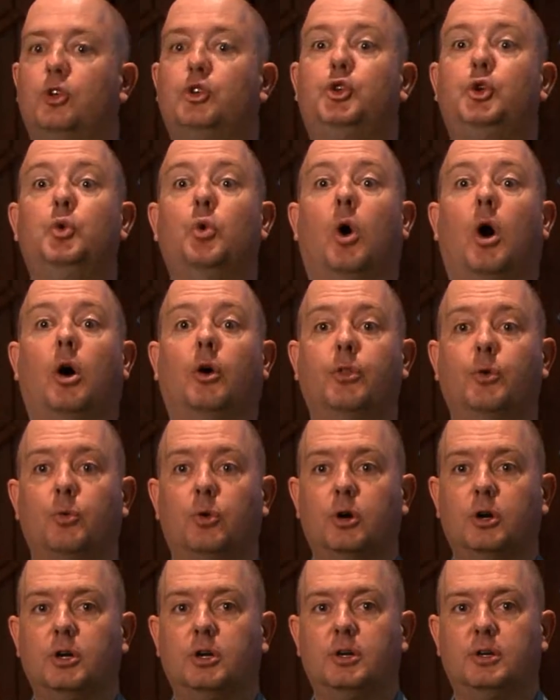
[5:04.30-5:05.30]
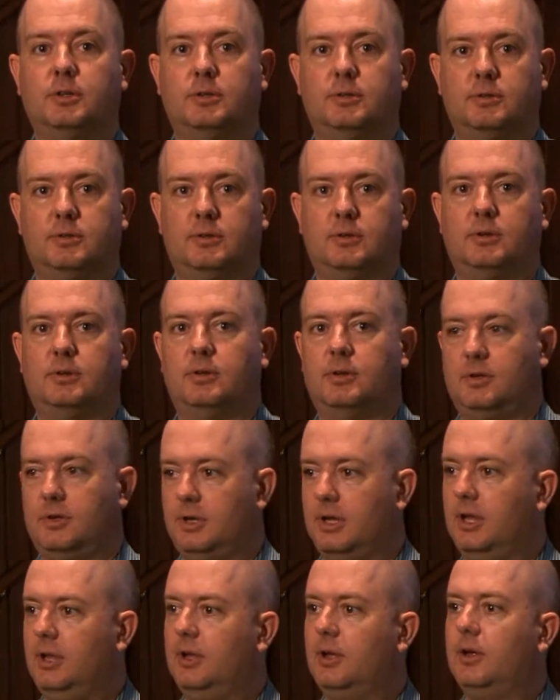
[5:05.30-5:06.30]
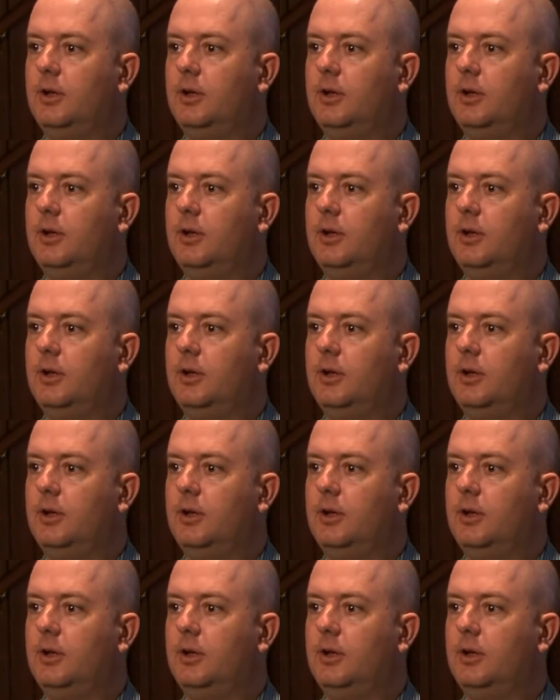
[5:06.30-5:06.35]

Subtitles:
Do all the work. Okay.